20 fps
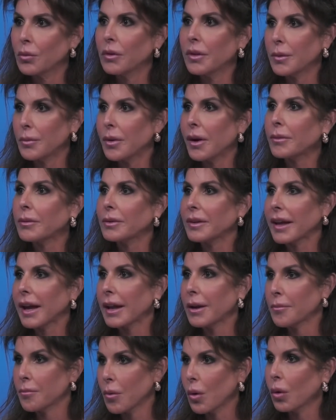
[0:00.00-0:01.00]
Well, they probably
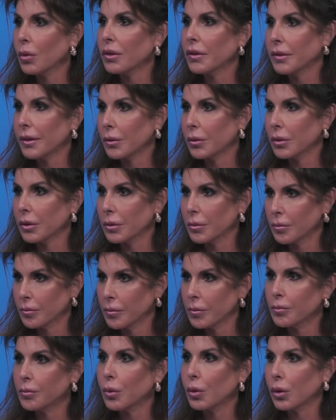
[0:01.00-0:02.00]
had a mole that they were
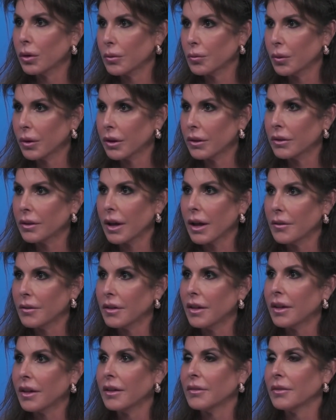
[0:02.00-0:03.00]
born with,
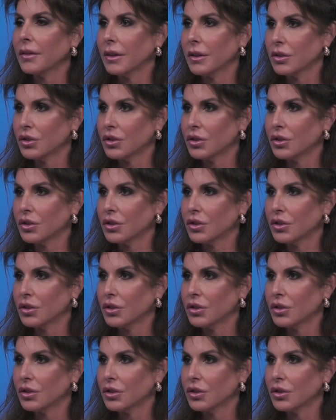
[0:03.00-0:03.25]
and then ah.